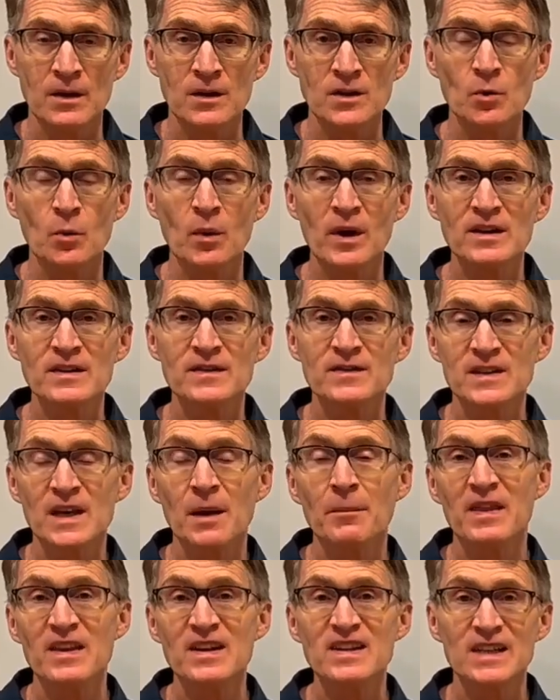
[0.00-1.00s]
So what have
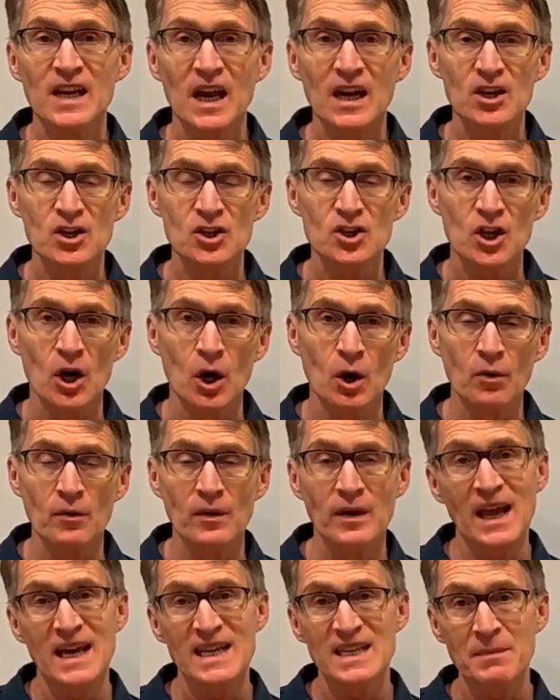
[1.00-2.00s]
some of the studies
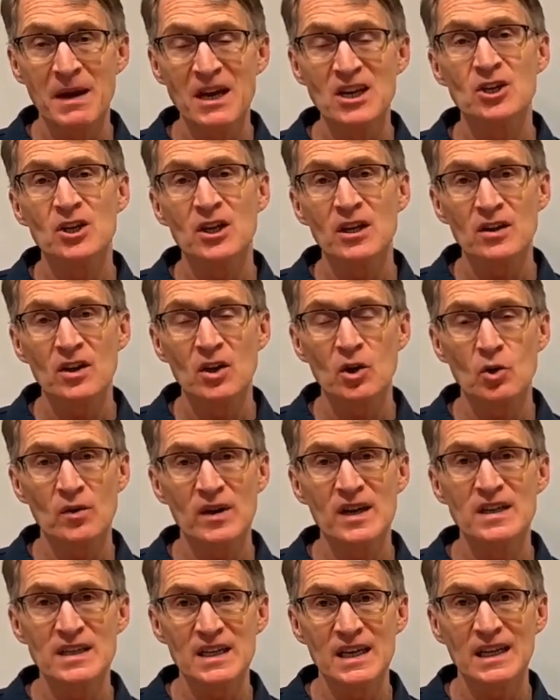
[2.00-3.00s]
shown? As mentioned, the
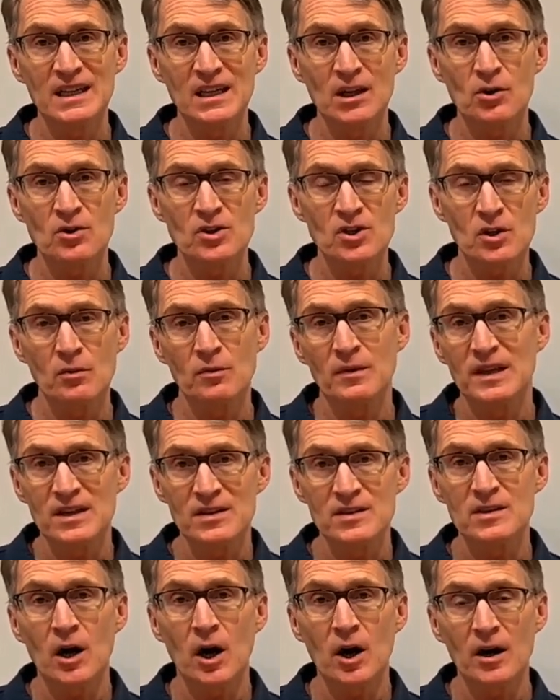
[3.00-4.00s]
creatine literature really
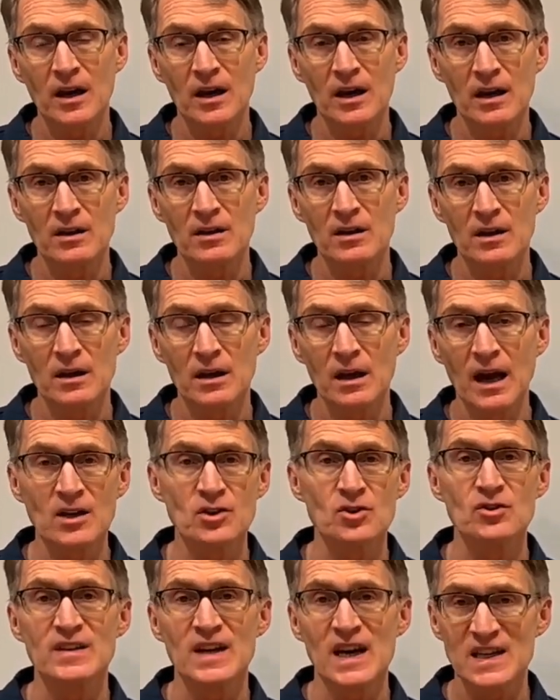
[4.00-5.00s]
started in the
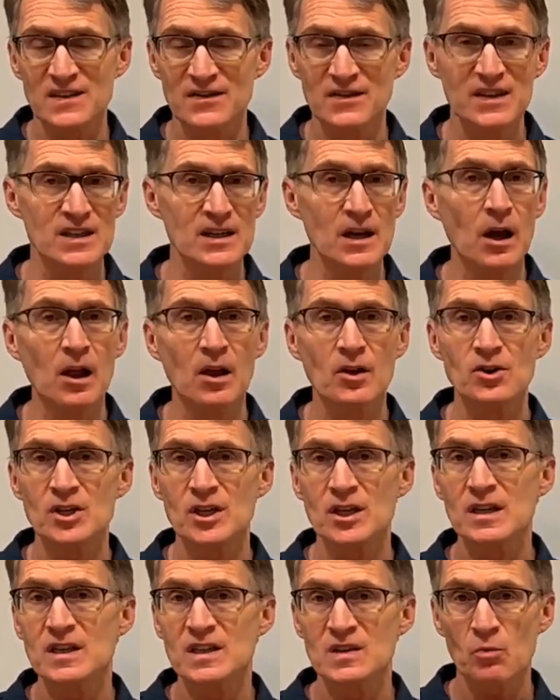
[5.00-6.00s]
exercise
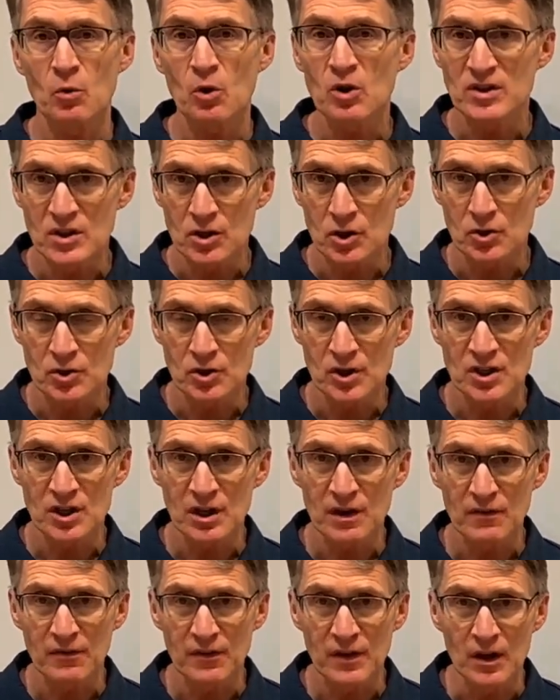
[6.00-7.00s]
physiology, sports
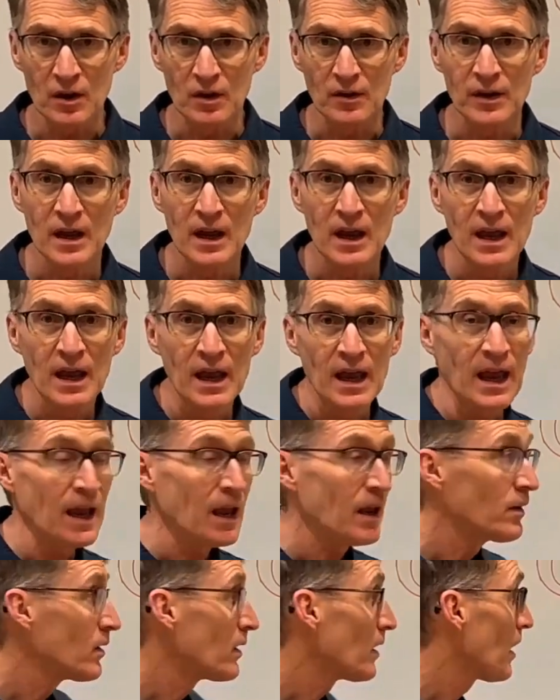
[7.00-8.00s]
nutrition field.
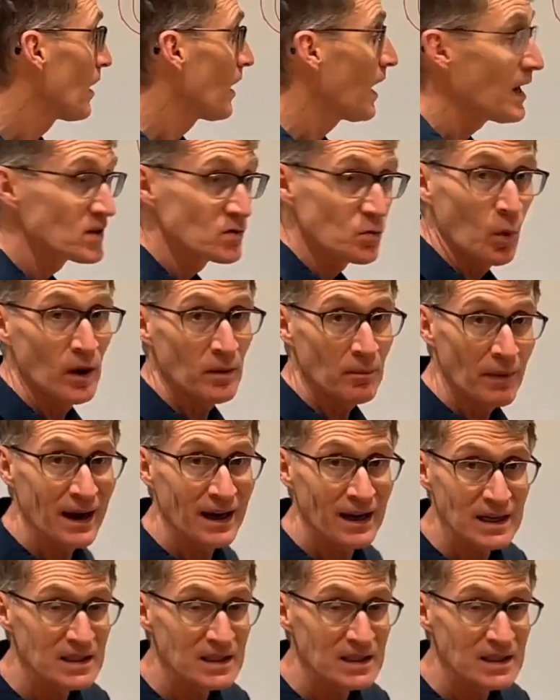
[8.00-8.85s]
And as one might